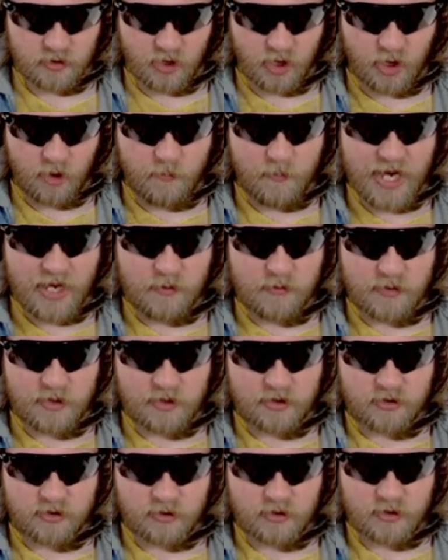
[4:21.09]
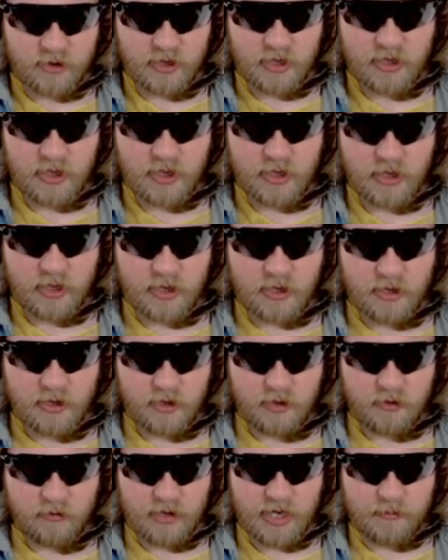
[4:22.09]
Oh, batteries.
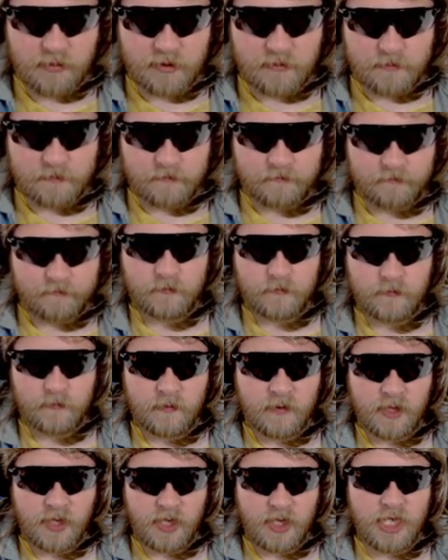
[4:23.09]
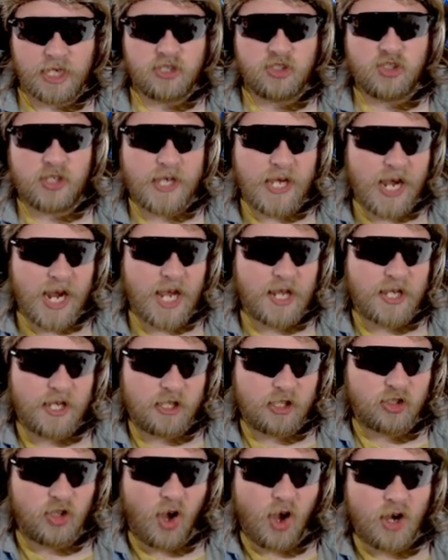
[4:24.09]
Grab it. It's
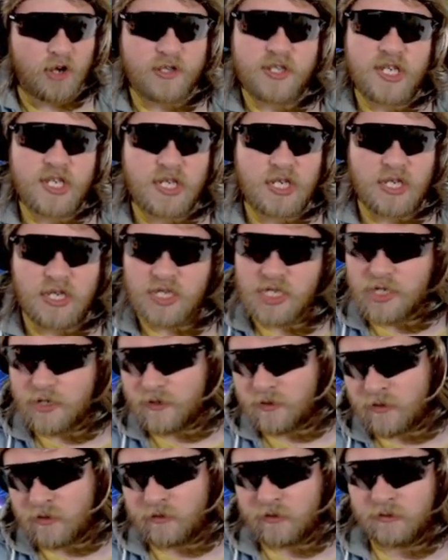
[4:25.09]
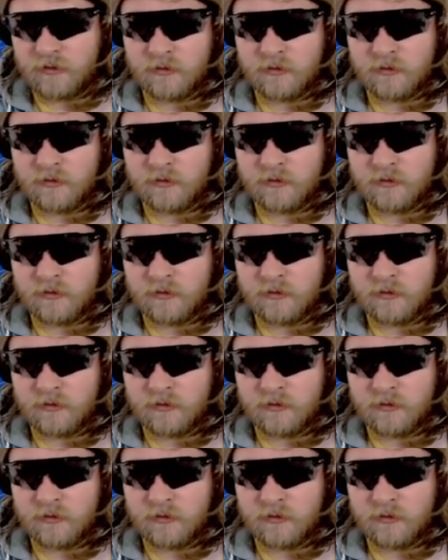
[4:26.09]
getting dark in here.